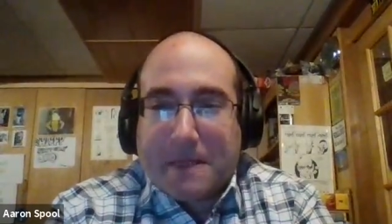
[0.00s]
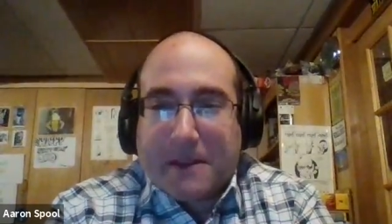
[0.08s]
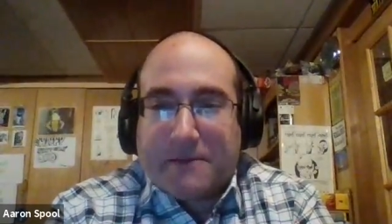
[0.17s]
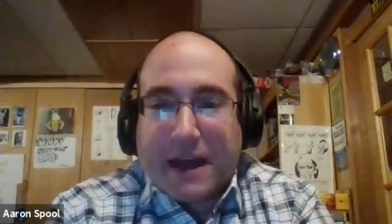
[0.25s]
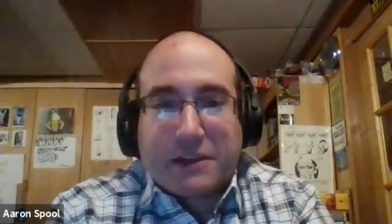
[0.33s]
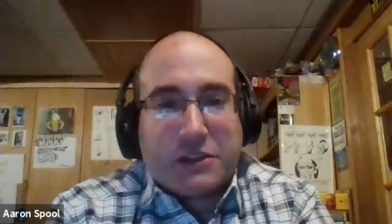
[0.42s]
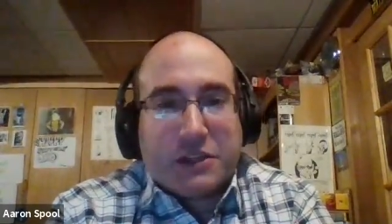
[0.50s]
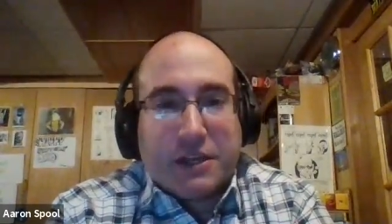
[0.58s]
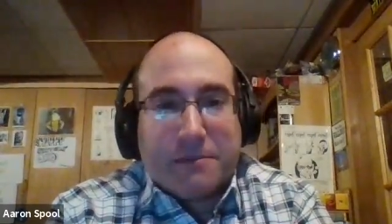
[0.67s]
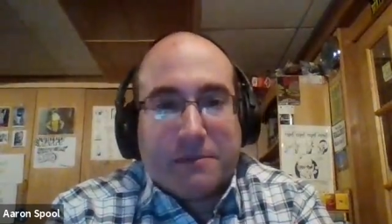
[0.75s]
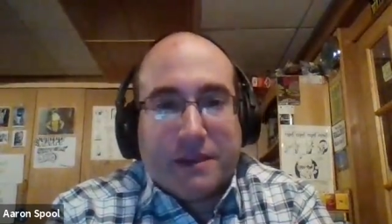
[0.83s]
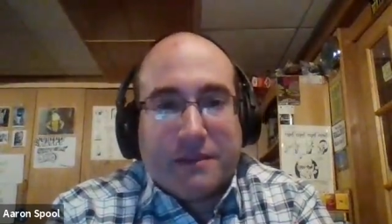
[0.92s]
fashion
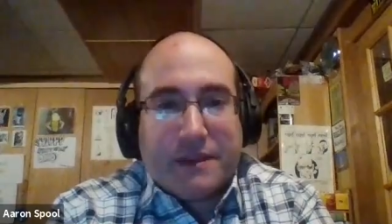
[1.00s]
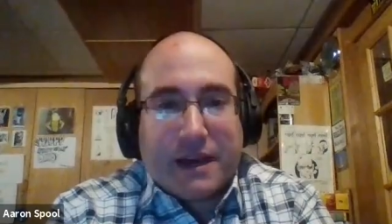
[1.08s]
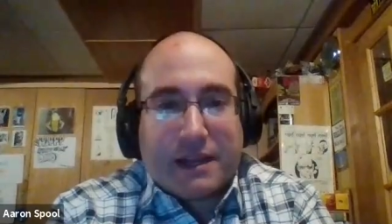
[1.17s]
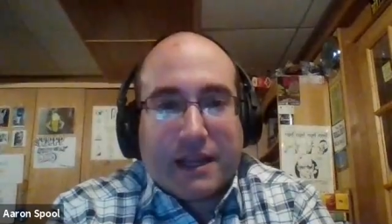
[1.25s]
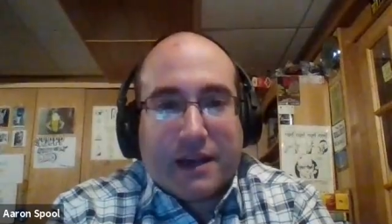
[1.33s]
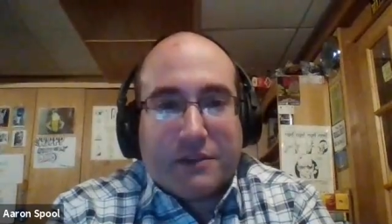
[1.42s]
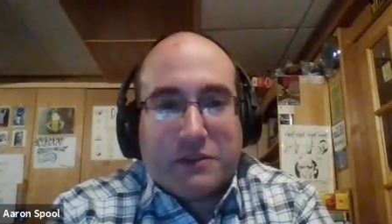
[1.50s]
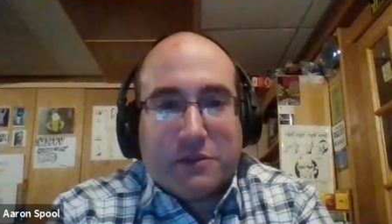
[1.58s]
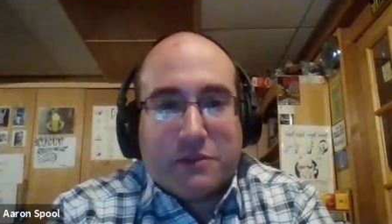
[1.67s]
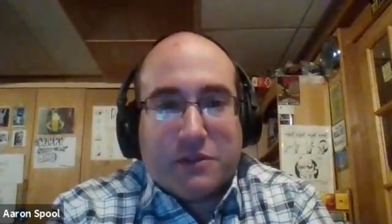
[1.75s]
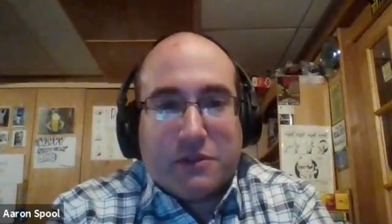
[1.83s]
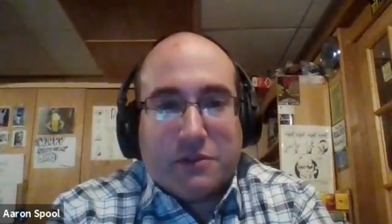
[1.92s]
company that allows
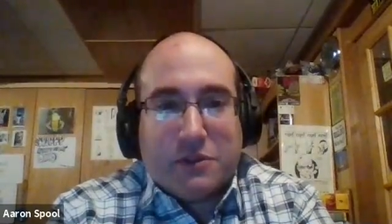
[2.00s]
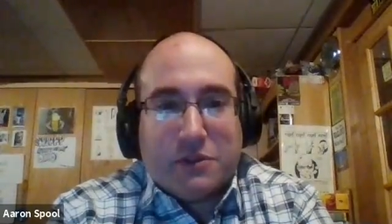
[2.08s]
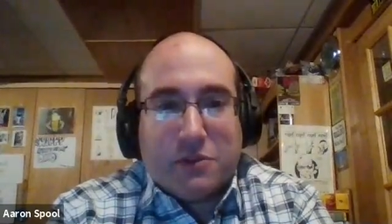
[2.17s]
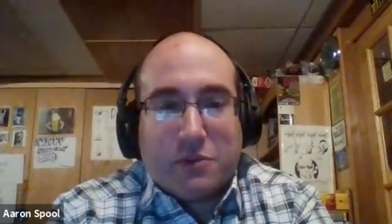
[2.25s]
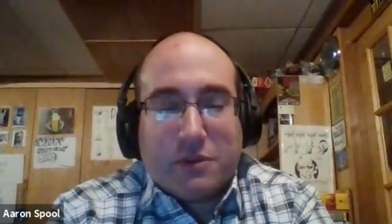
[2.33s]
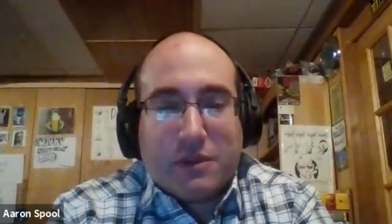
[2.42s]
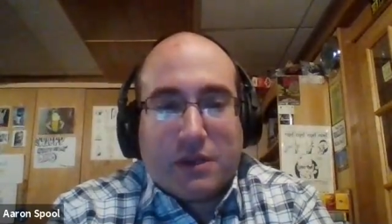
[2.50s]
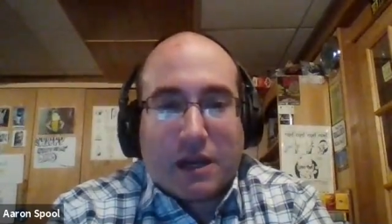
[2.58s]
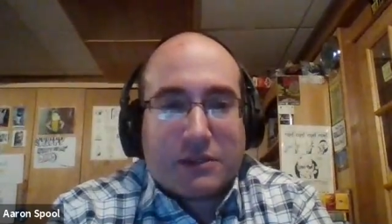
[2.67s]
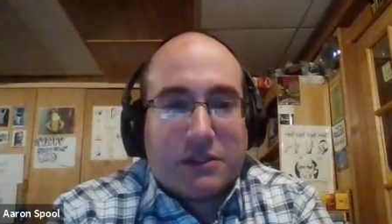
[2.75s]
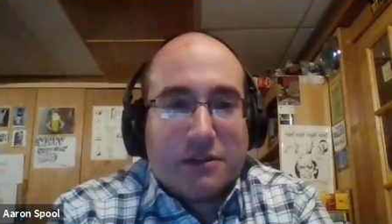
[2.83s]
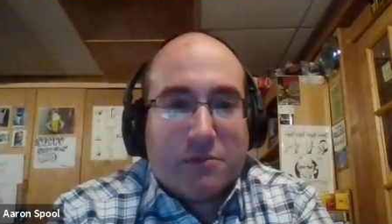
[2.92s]
you to do
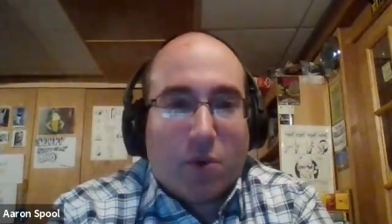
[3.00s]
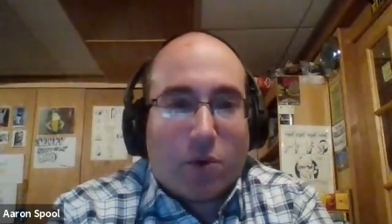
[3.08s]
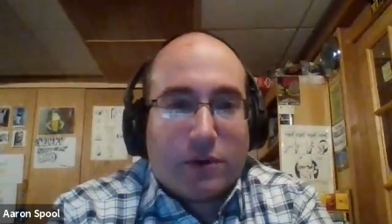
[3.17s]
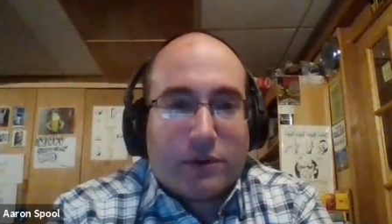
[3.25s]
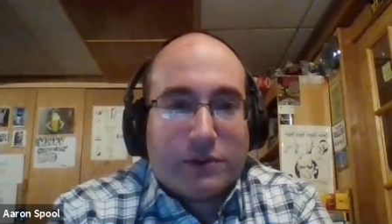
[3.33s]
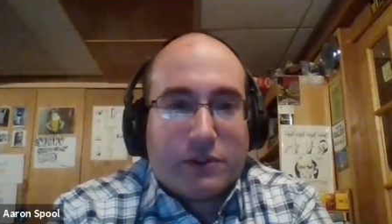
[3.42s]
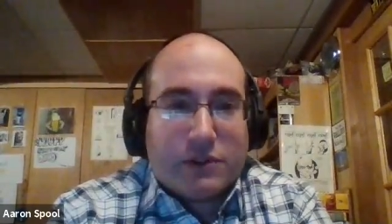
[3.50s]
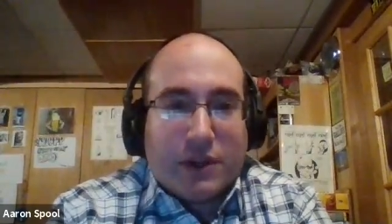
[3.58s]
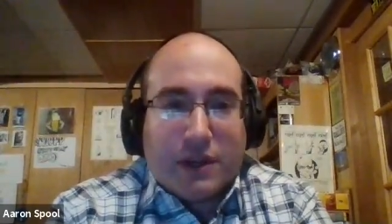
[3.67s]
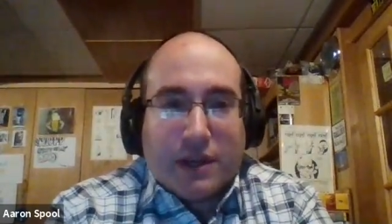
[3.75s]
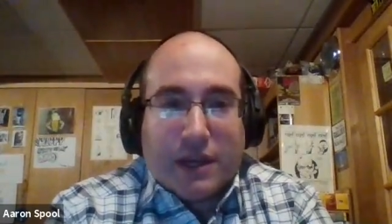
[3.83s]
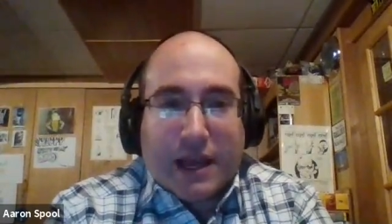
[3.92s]
custom orders,
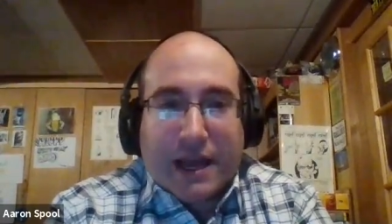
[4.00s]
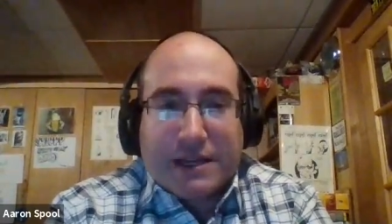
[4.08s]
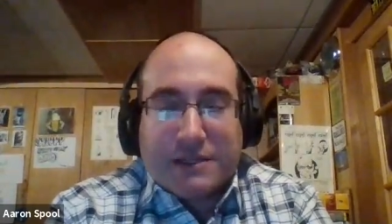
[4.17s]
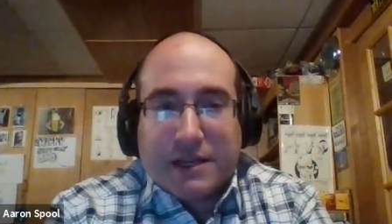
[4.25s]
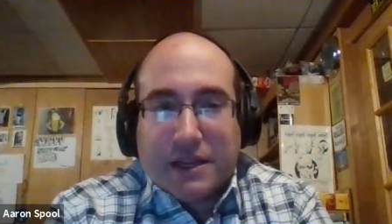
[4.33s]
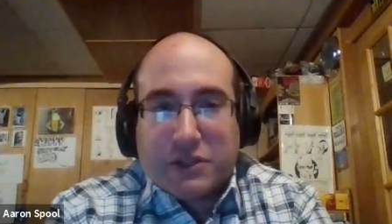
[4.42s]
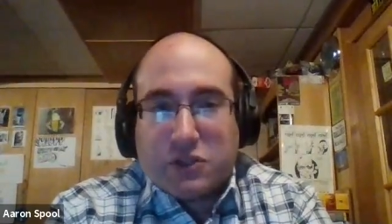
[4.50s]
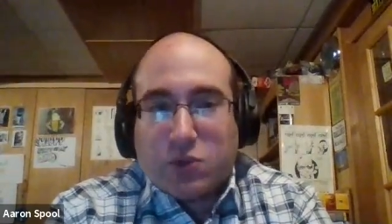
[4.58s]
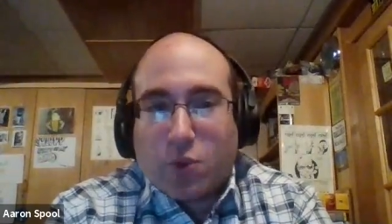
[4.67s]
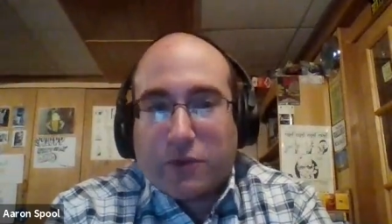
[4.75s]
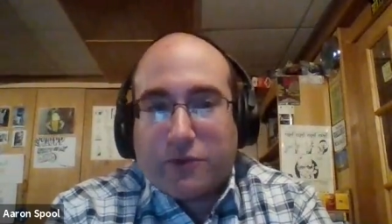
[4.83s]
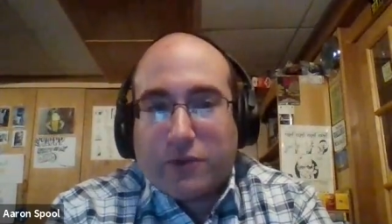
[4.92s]
has a
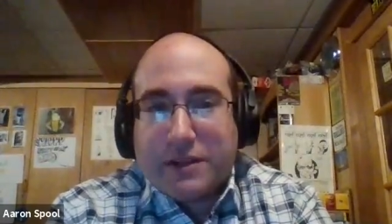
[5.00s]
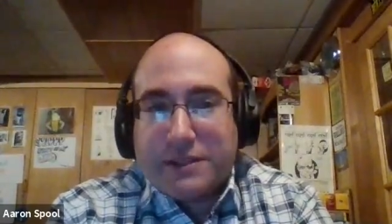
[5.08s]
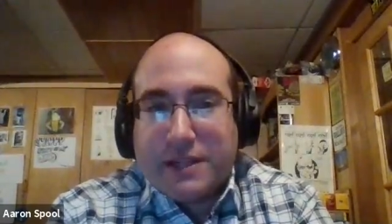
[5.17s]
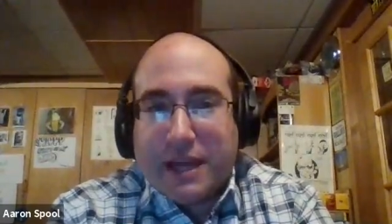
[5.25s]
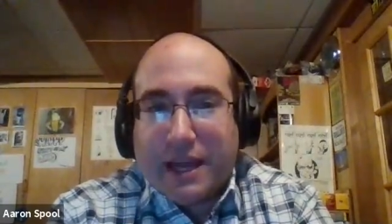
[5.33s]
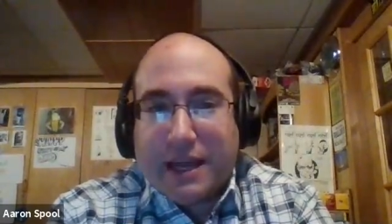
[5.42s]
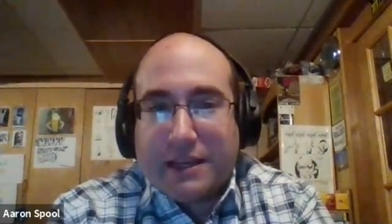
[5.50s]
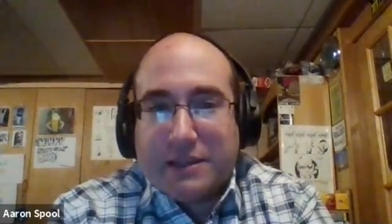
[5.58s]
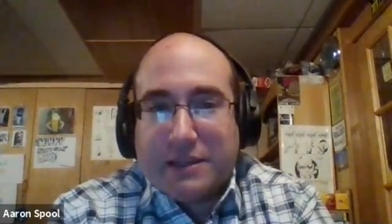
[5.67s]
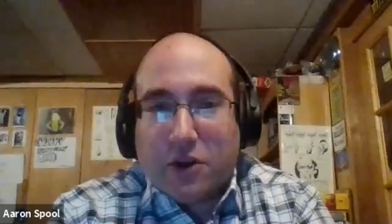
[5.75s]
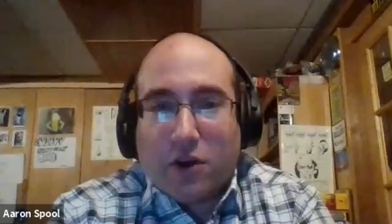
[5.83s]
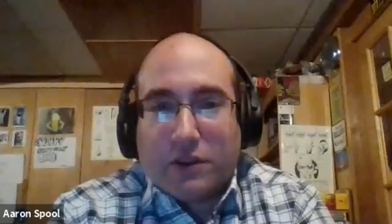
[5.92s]
storefront and
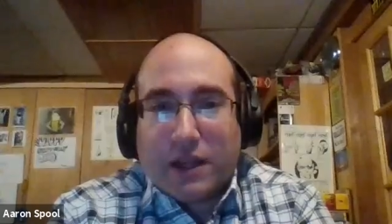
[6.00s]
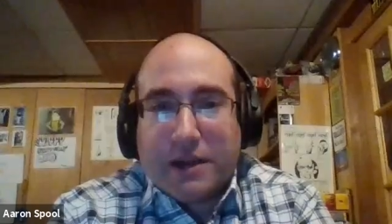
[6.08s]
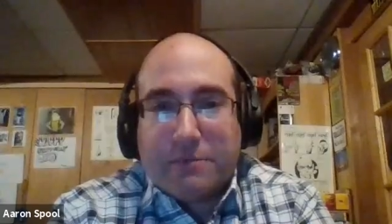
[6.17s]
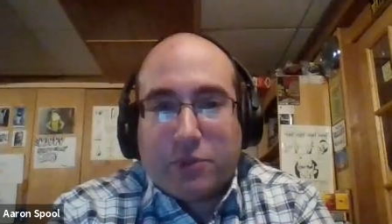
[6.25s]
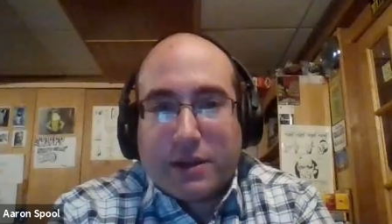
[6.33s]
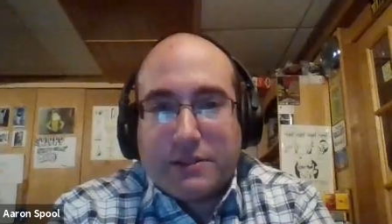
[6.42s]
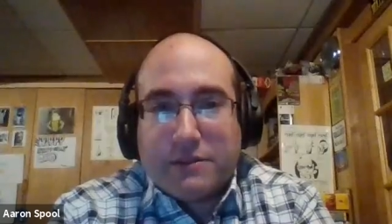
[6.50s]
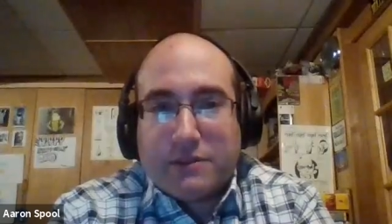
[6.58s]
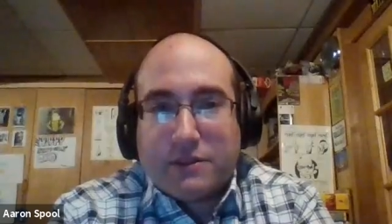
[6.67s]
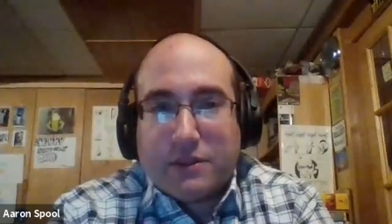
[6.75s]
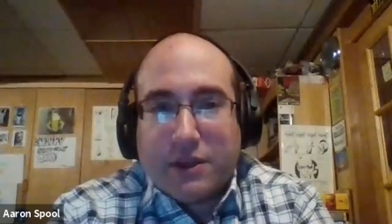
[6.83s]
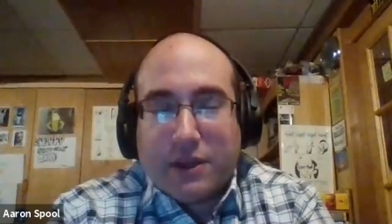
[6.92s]
an online
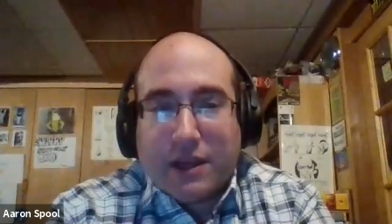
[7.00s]
presence.